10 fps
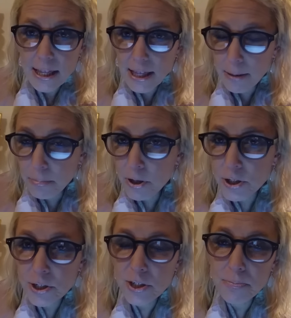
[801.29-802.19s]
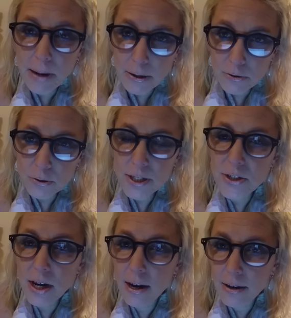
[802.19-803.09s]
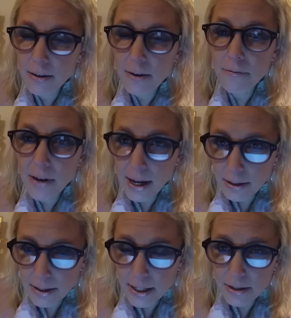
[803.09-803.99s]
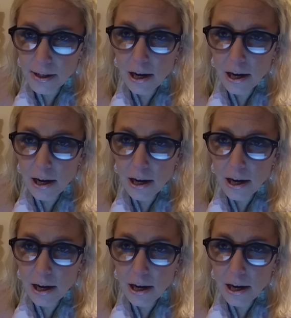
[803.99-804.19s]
that person's boundaries are violated.